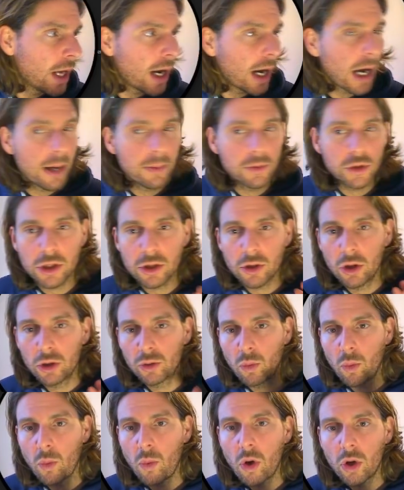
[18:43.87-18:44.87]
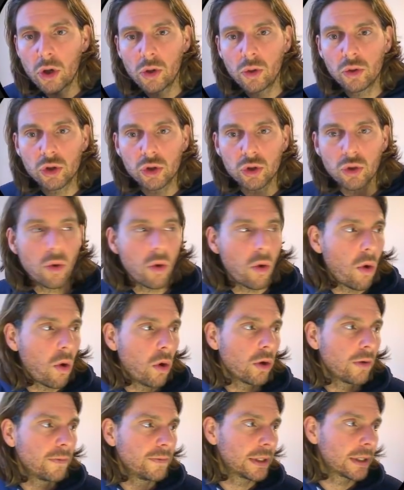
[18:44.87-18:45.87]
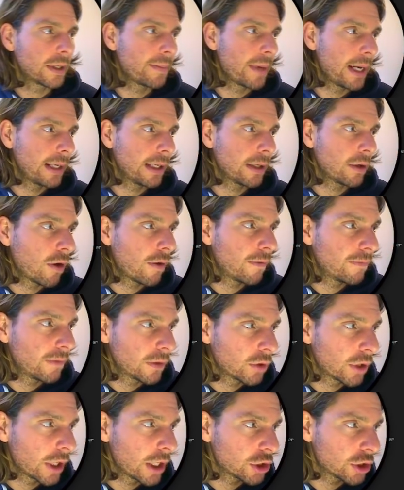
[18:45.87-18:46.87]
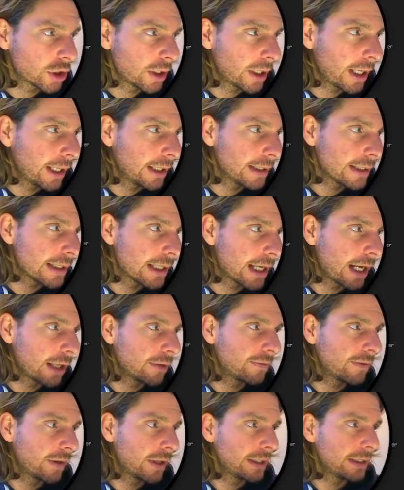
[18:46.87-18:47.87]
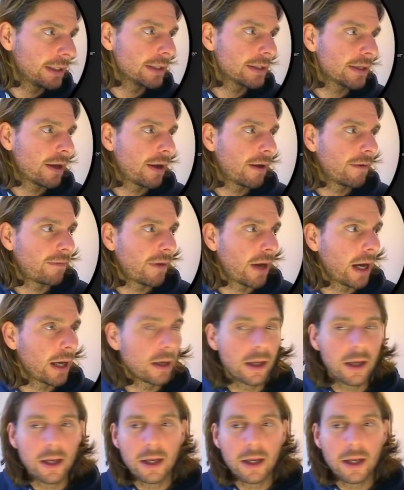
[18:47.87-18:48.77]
I'm just going to walk you through all of the remaining configuration inside of this file.